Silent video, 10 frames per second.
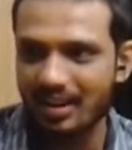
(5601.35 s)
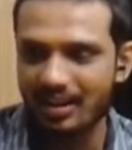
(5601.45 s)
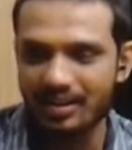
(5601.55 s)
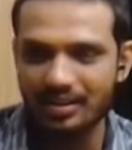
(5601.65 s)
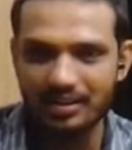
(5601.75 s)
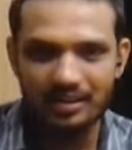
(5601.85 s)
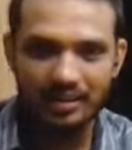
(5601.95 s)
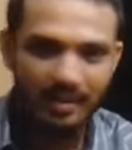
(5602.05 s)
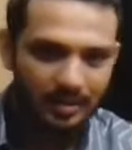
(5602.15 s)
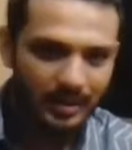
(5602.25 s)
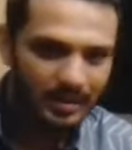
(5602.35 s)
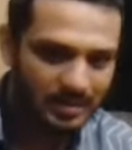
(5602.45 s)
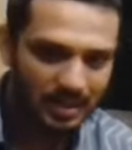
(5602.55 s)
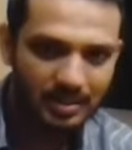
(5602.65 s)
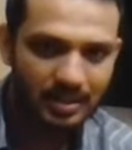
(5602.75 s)
And Revit
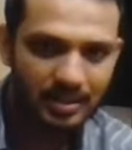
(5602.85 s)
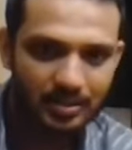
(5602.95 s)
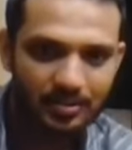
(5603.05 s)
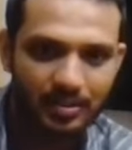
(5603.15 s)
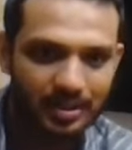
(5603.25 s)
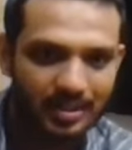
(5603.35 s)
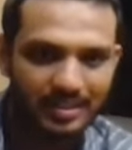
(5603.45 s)
is actually, you know, for